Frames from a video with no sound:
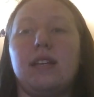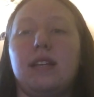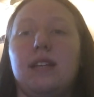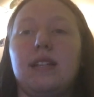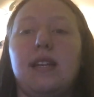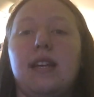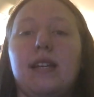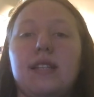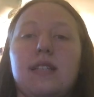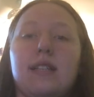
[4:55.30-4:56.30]

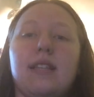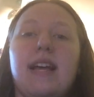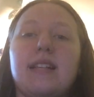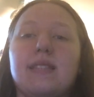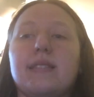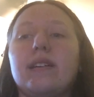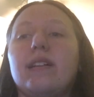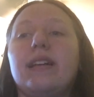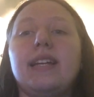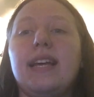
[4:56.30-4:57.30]
And that's
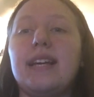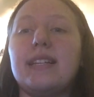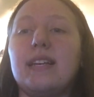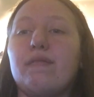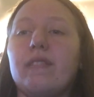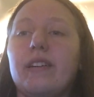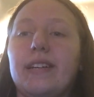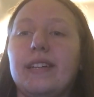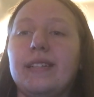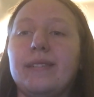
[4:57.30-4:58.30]
Surly and Andy for
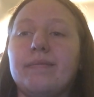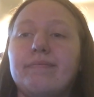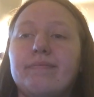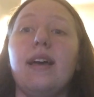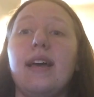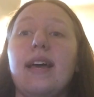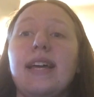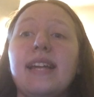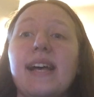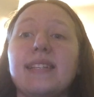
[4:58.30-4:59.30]
you.
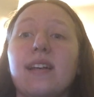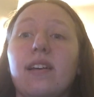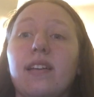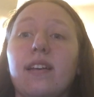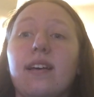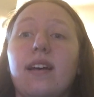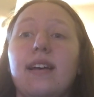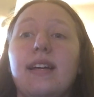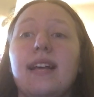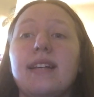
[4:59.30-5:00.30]
And as
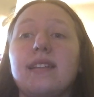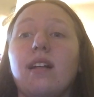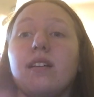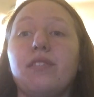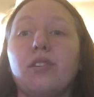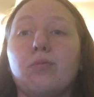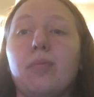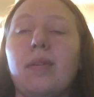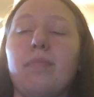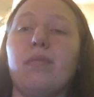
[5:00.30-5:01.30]
all of you
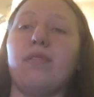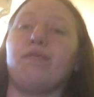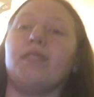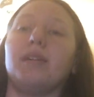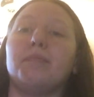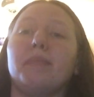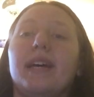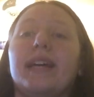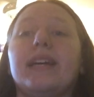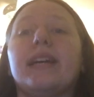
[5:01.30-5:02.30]
remember from
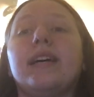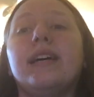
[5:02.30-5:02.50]
my